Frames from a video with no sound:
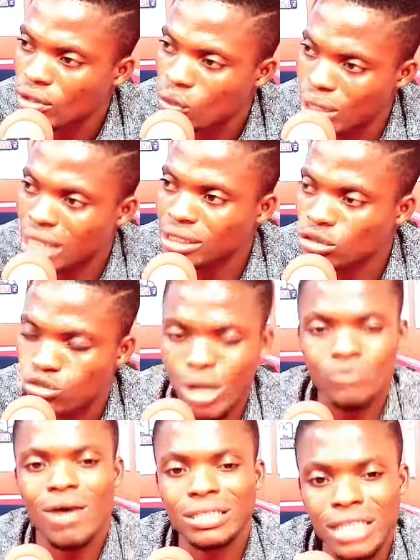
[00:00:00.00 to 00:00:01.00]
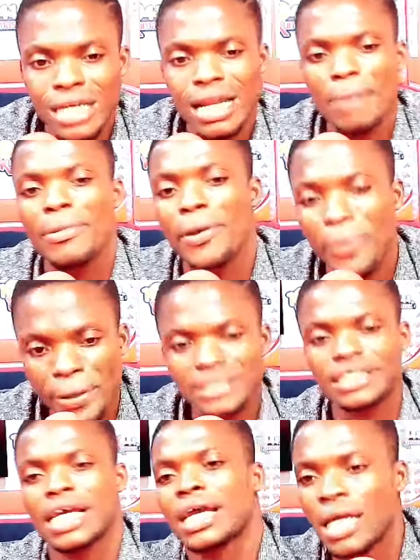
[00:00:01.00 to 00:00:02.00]
whereas so enu say na me hwe
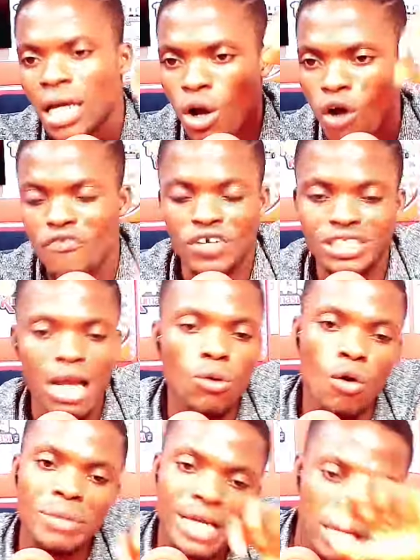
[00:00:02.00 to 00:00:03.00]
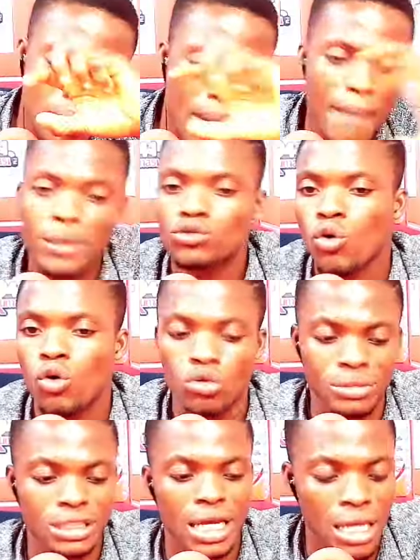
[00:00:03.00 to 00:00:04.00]
say official communicate be ba beto
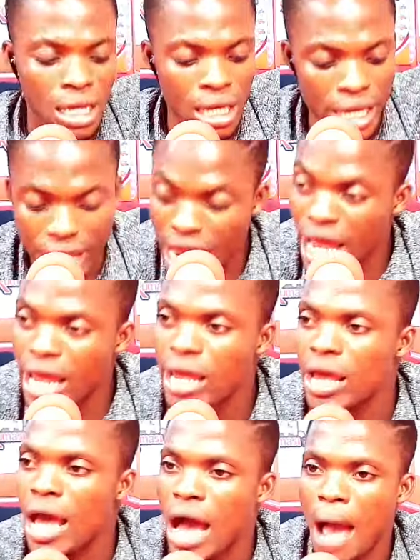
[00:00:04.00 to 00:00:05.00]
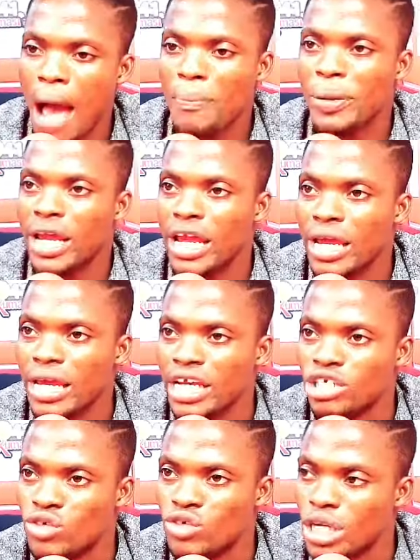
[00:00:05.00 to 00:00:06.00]
onmo say a apike
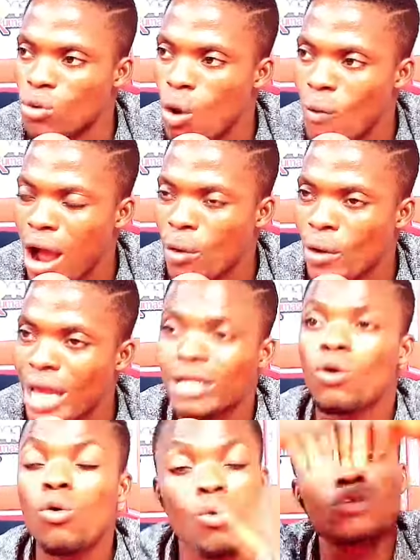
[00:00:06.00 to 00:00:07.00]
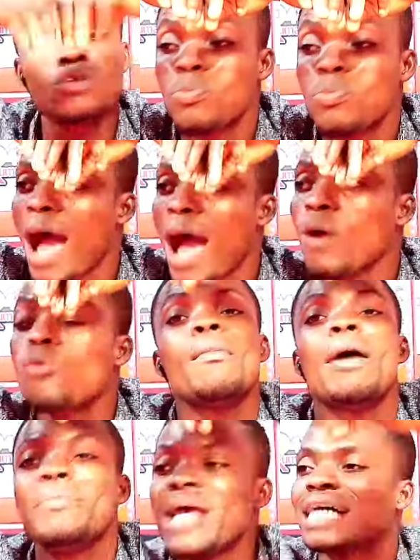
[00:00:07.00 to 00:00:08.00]
injury say wo kwako en ukwa europe a ukwa
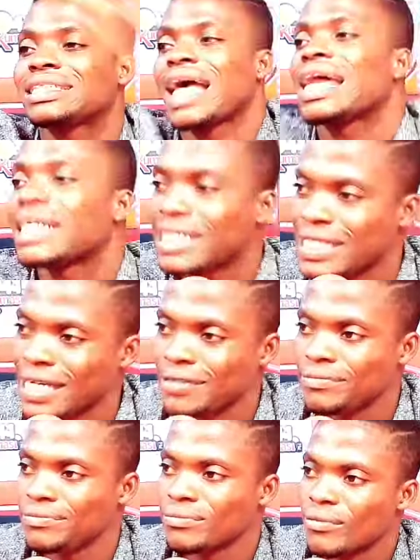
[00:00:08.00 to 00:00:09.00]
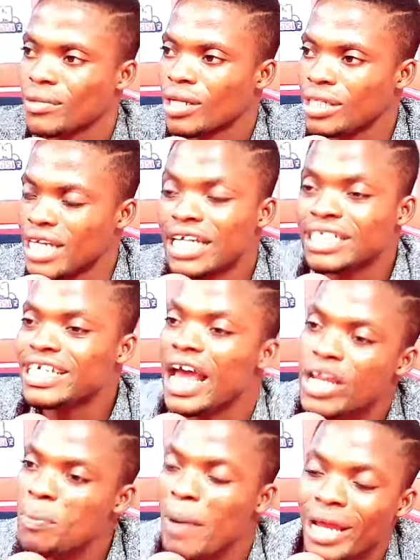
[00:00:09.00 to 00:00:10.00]
ba bia sa ne tie de
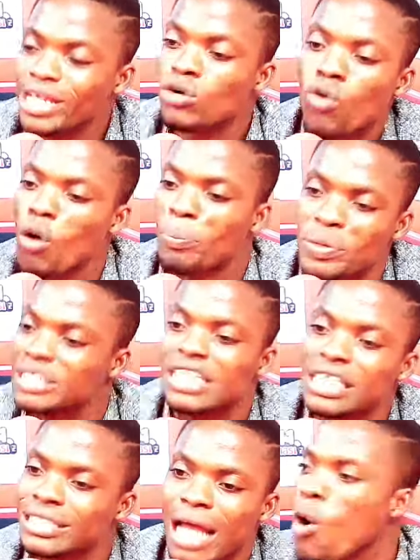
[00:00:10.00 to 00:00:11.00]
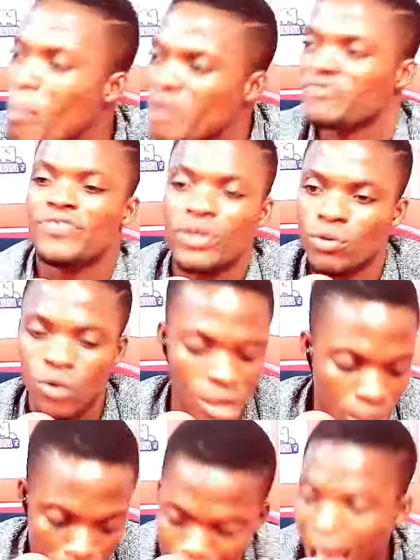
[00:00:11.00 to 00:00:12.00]
ntia nipa de ni ko preseason na wo ba fie no
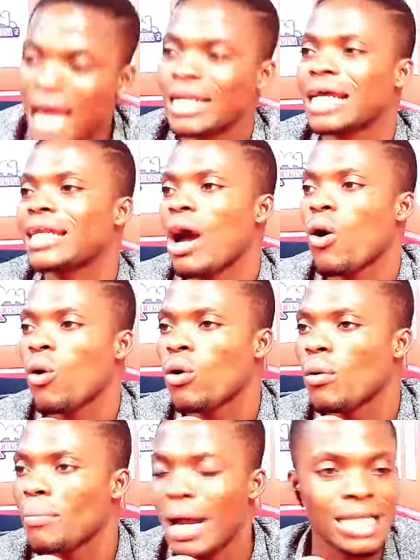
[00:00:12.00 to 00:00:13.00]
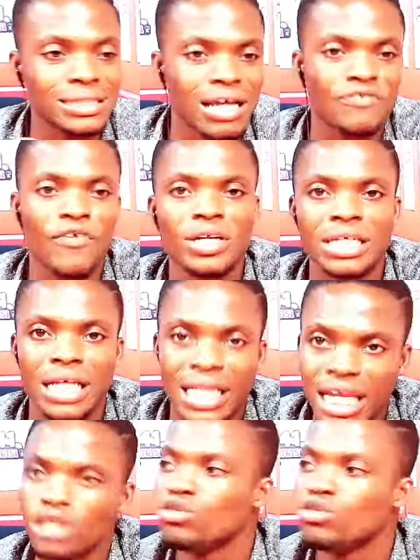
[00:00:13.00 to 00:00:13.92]
pa ne da ho Manchester for the len